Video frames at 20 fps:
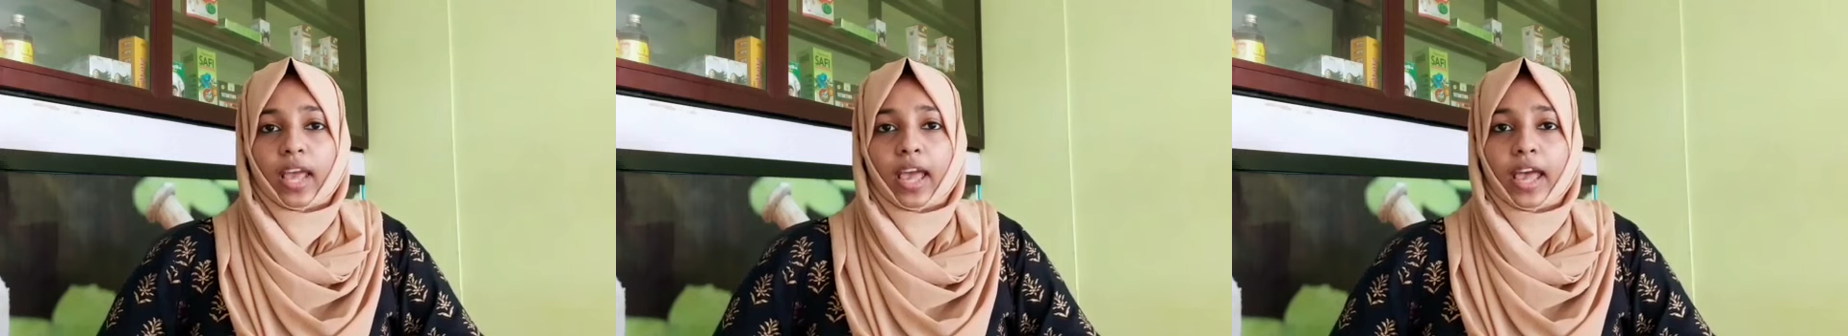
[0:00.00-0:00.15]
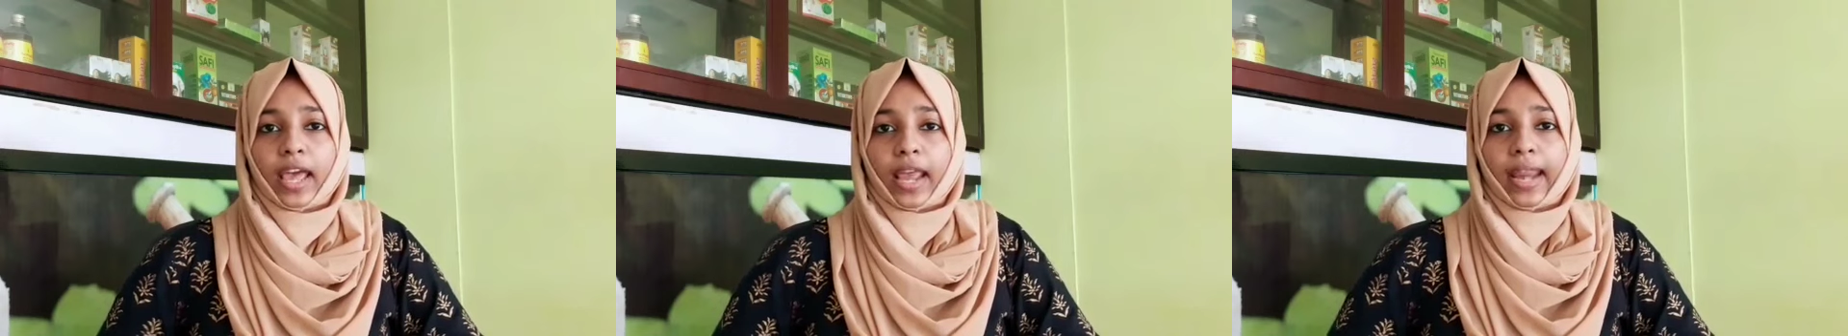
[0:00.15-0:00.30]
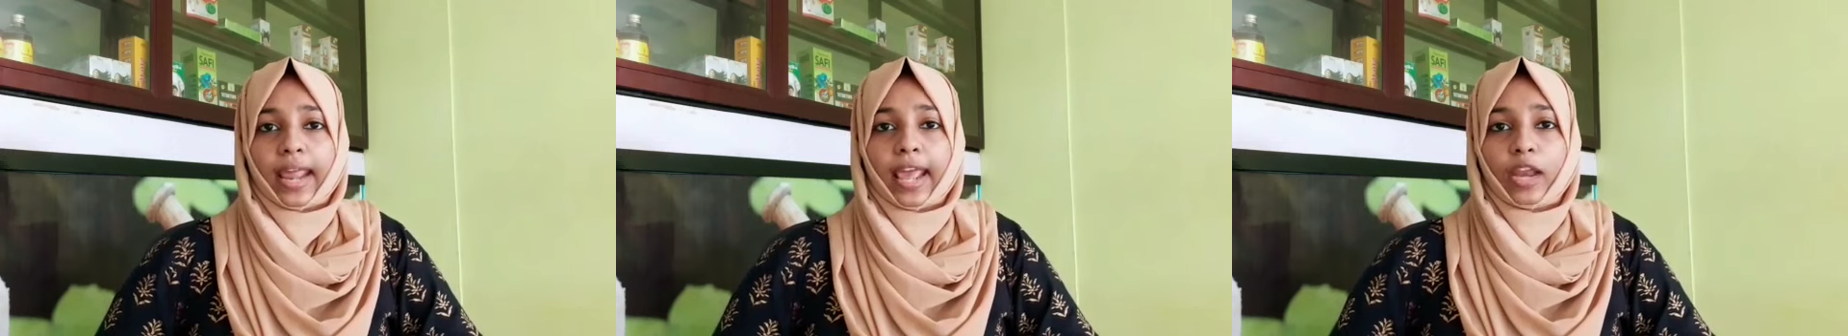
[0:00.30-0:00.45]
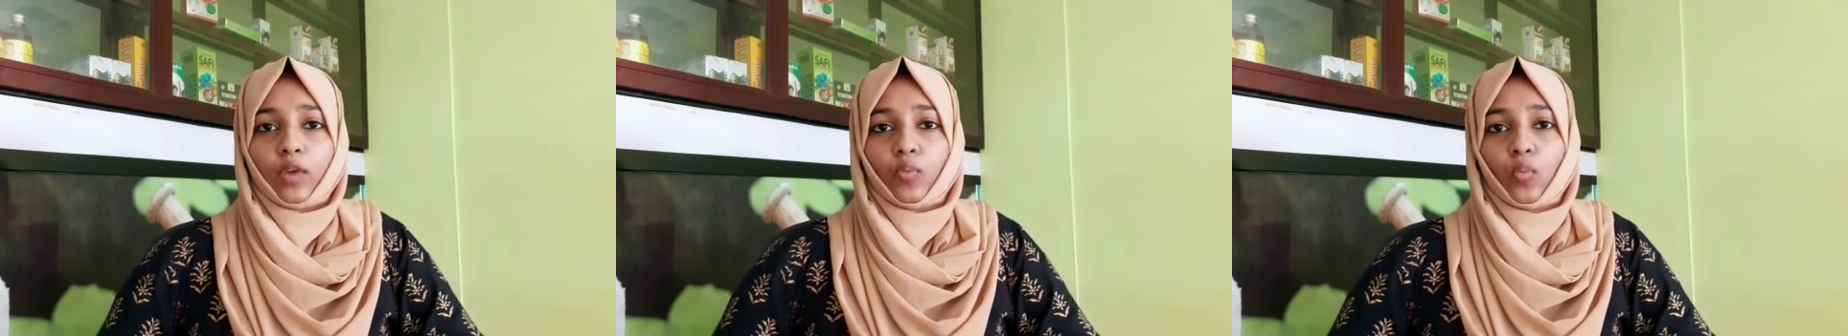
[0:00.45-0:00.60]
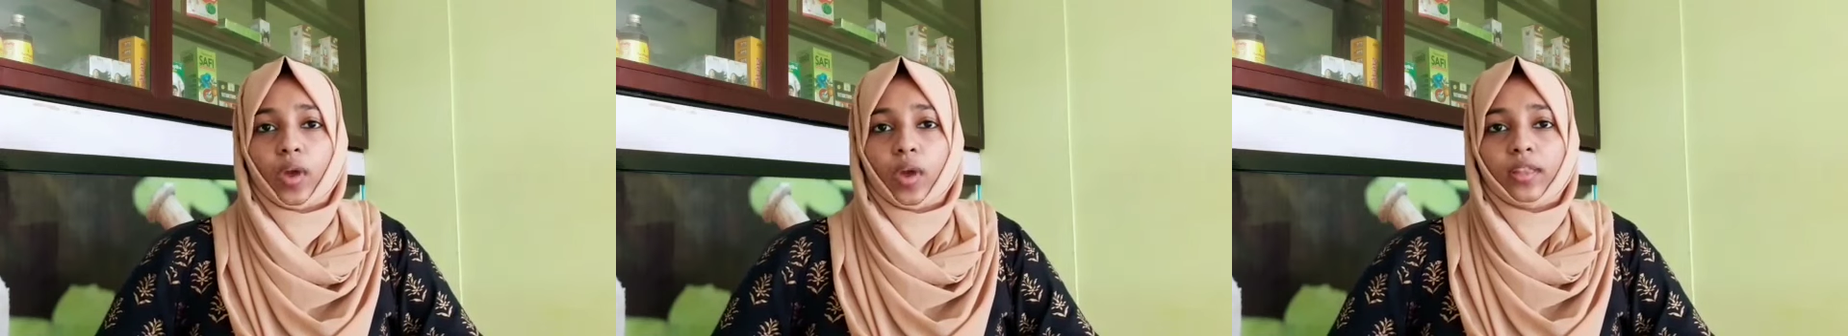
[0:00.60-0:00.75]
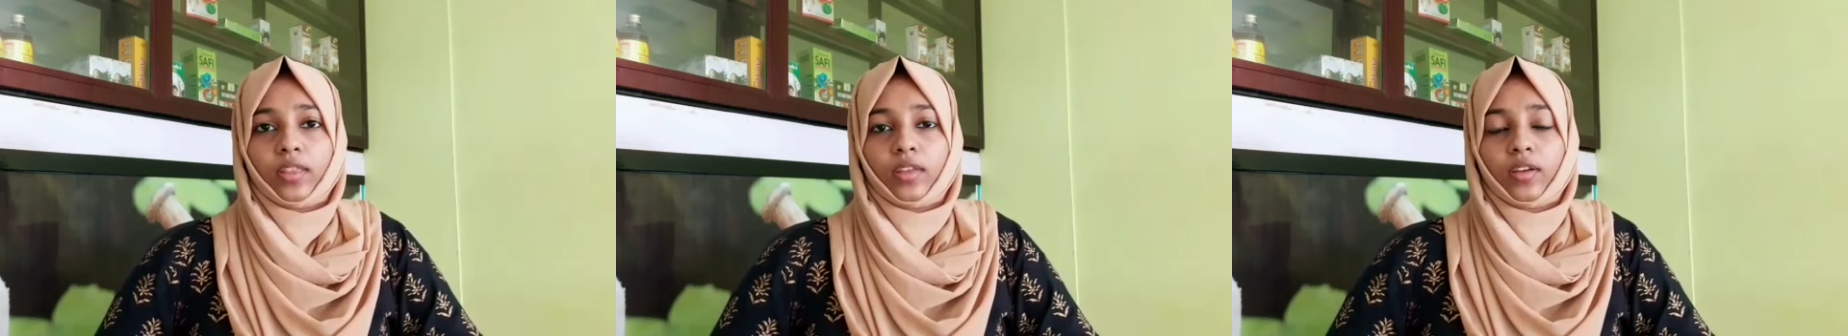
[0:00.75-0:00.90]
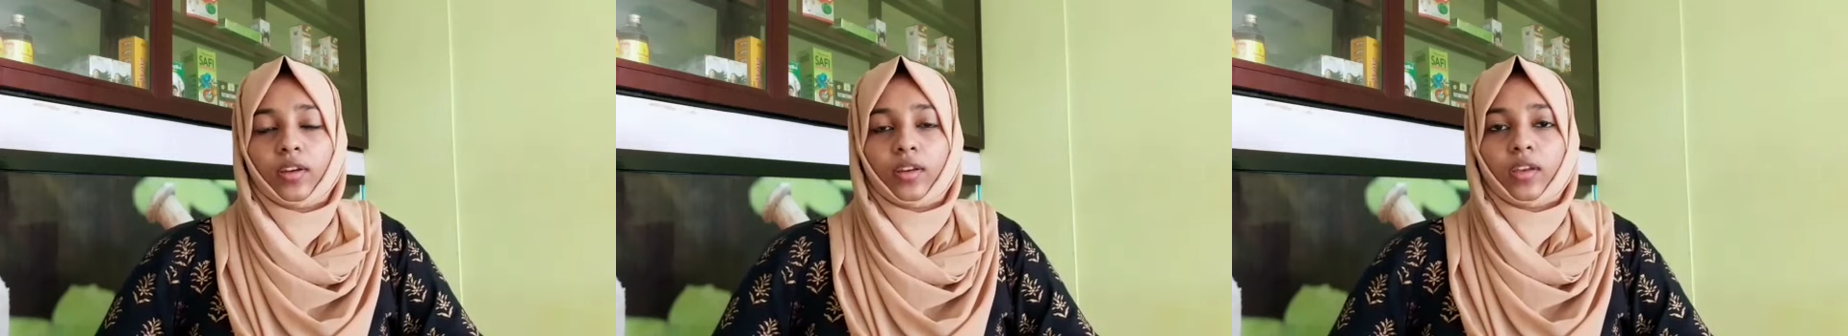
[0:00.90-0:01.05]
air and
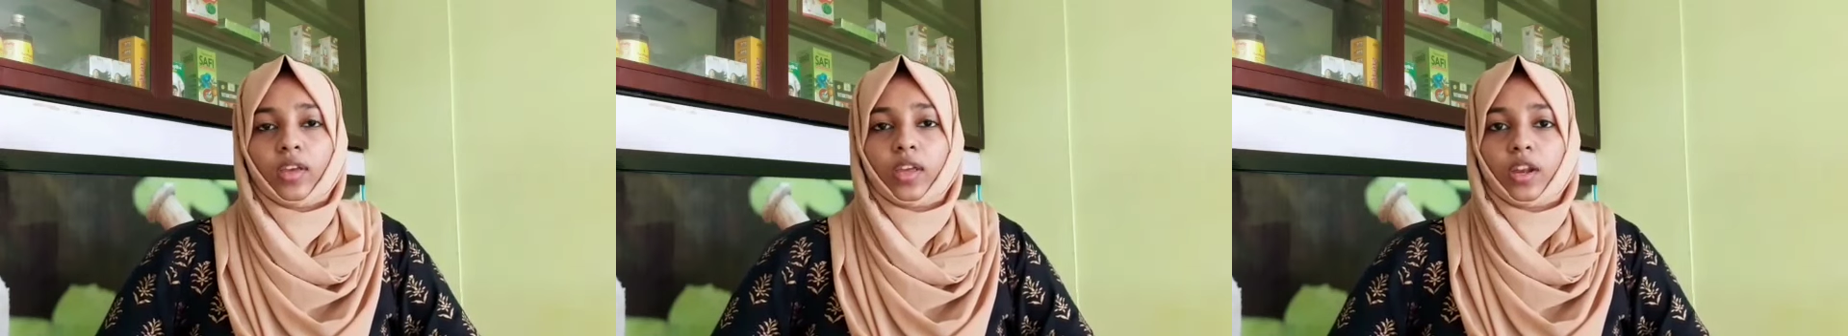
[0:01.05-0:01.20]
weather